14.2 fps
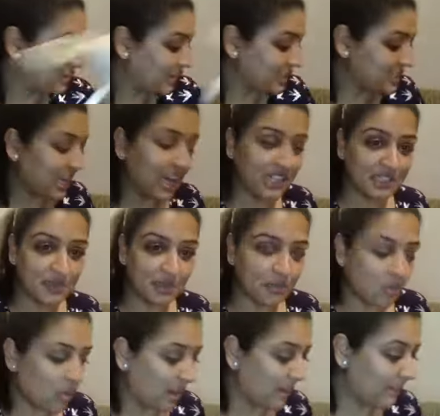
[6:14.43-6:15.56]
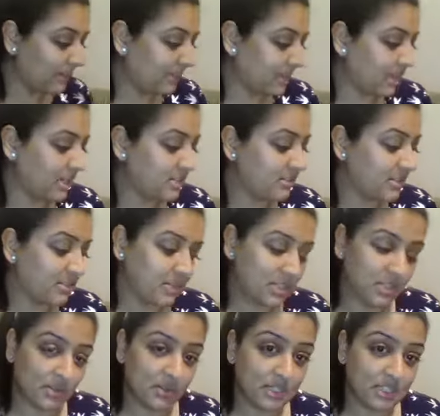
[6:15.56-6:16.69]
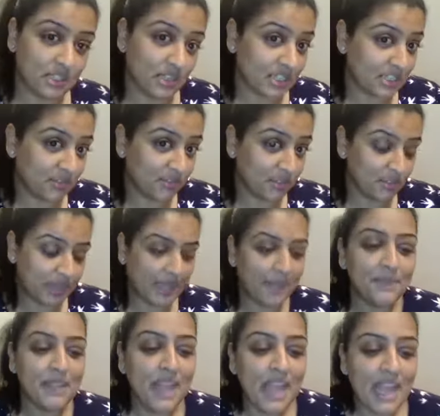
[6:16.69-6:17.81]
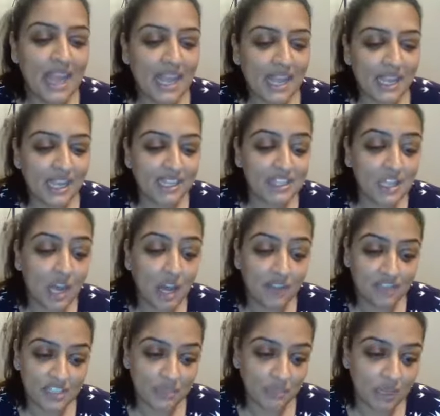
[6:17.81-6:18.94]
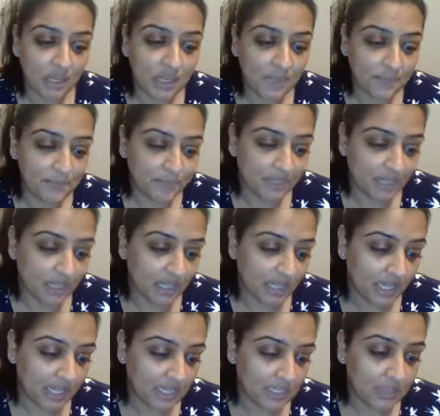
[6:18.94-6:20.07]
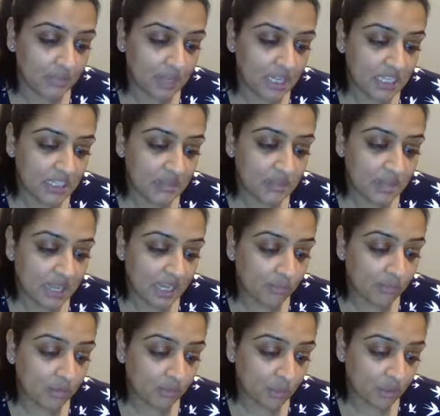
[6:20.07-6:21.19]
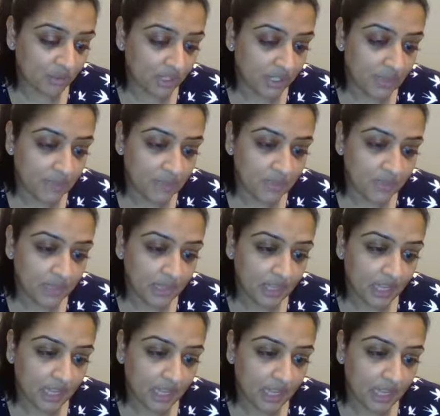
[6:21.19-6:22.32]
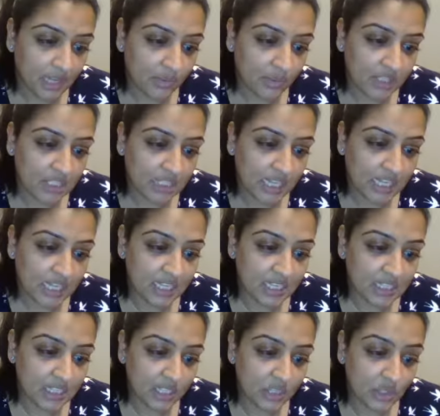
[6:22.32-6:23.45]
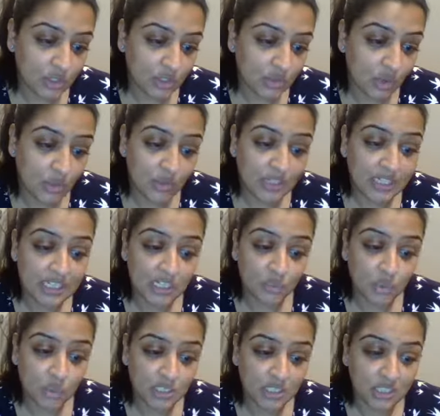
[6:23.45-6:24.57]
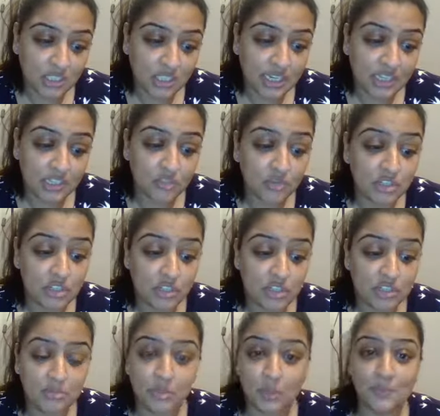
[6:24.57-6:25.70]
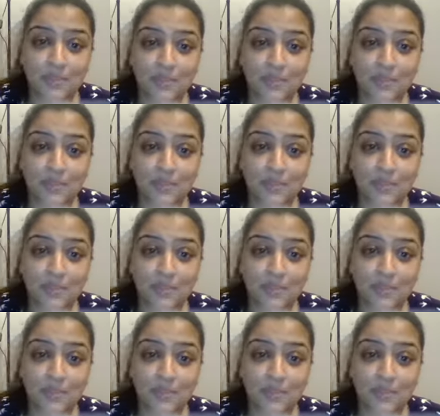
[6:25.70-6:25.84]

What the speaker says: that's item number one. Item number two is an item for me. It's After Spa. It's an amazing makeup remover, which says you only need water and it's reusable.